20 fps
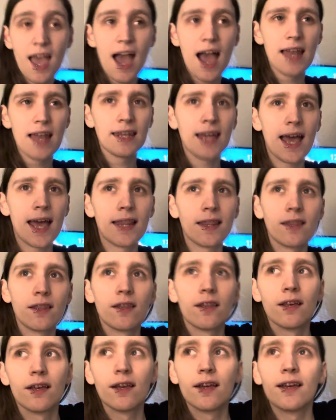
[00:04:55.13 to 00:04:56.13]
and
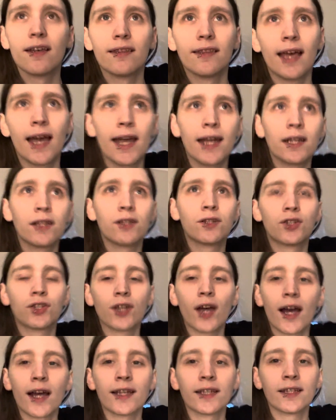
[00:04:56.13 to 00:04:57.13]
then they
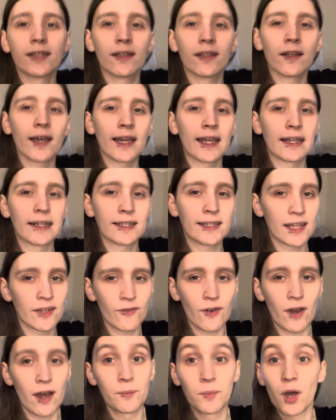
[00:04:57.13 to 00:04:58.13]
decide to like say
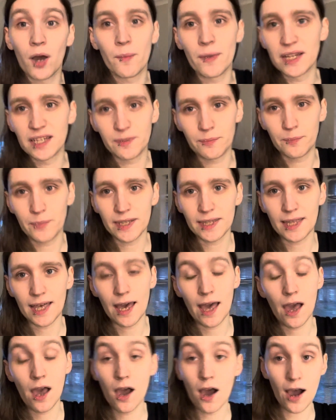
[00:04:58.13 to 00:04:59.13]
that I'm not meant to be
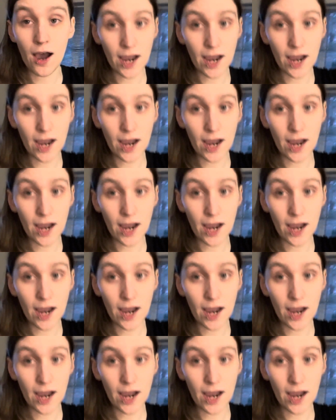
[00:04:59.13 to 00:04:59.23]
there.